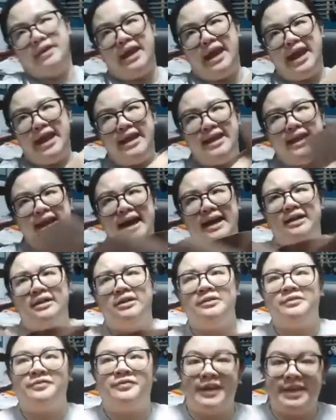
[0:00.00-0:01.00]
A.L.
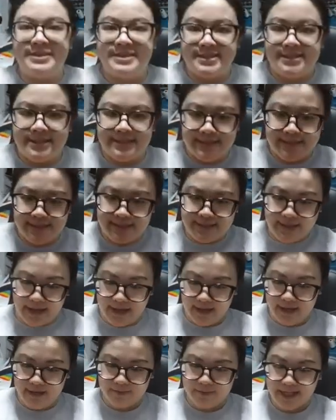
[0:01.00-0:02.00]
Francis
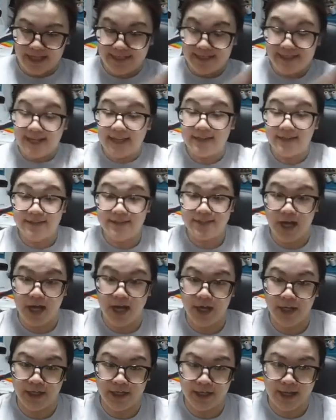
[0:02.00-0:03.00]
Textiles
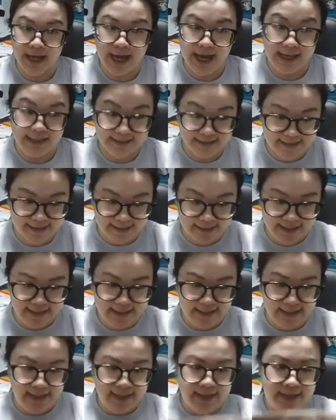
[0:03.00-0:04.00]
on Etsy.
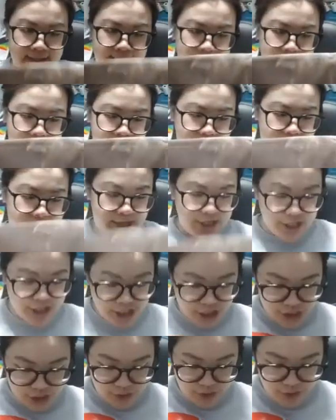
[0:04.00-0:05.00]
They
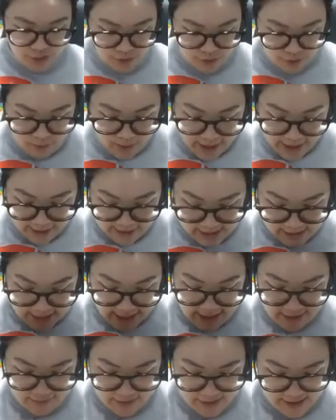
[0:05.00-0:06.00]
do waxed
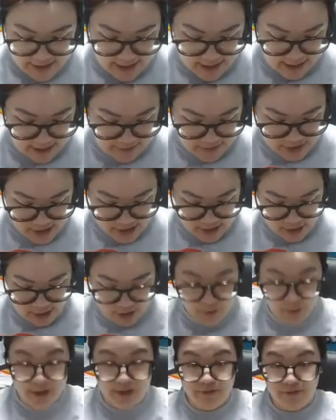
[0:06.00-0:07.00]
canvas that I've seen
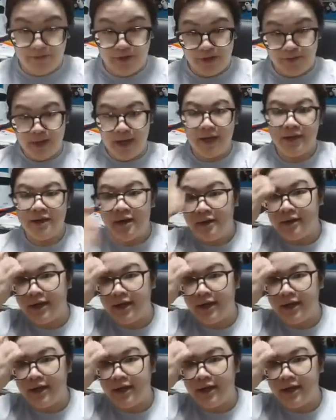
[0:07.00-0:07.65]
great feedback on.